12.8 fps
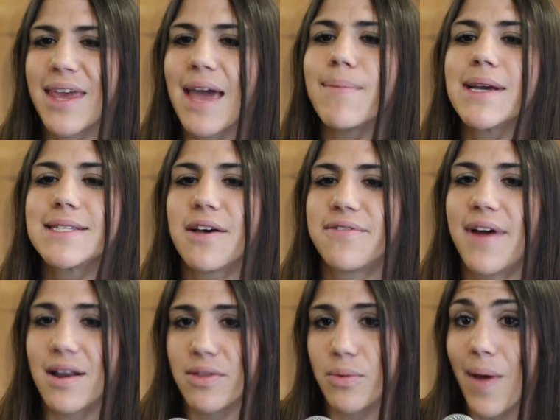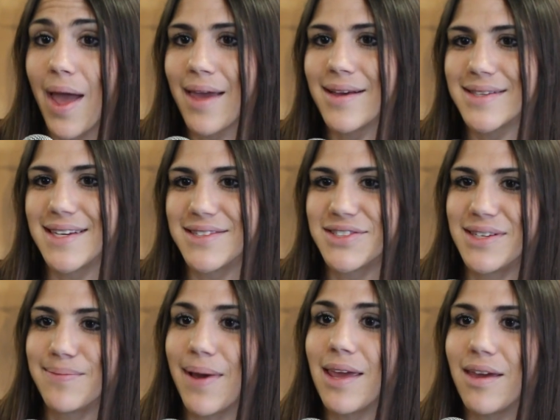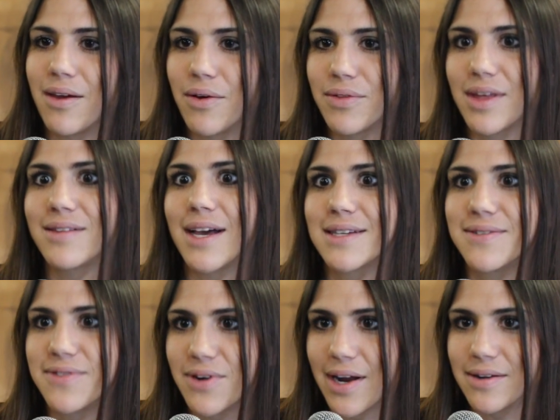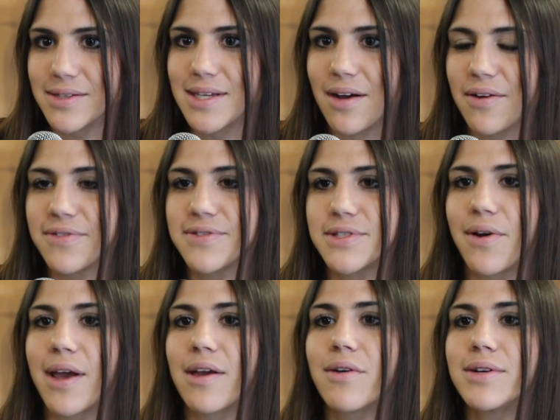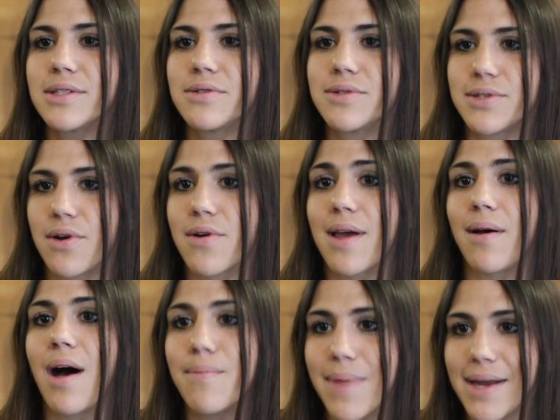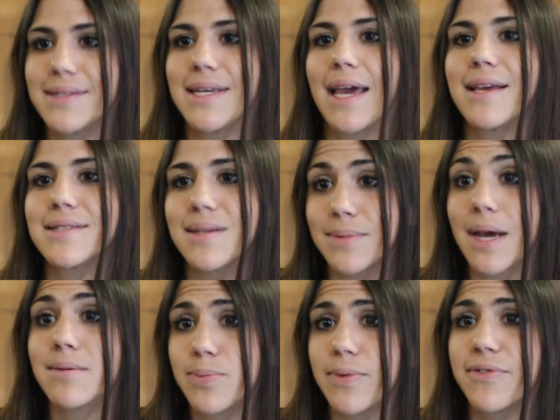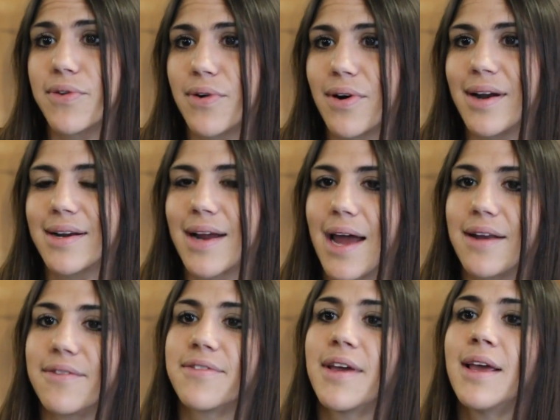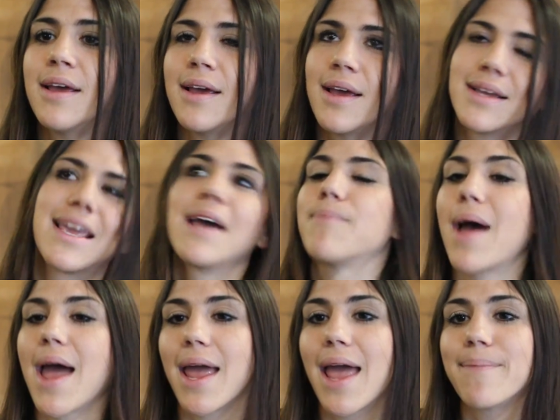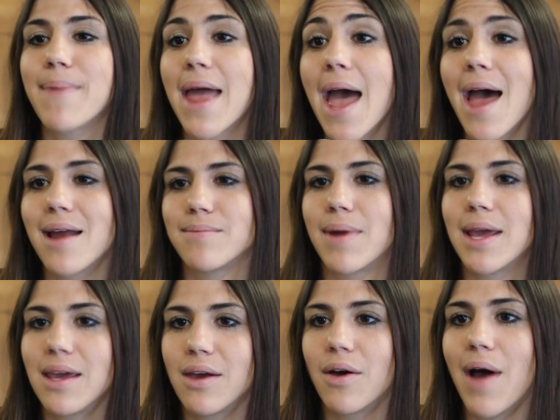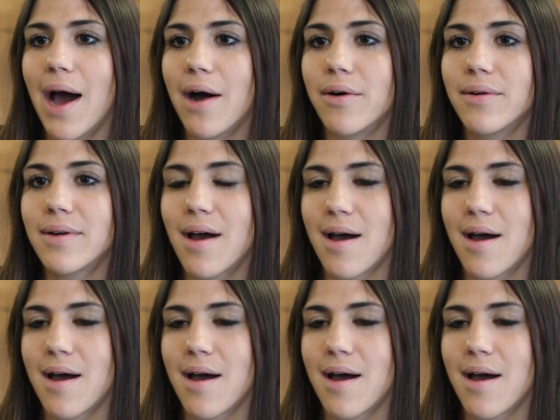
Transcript: get myself out of the way, essentially, my ego, the Alexa Varano self. So I go into a zone, I'll meditate sometimes before and kind of get my head and my ego out.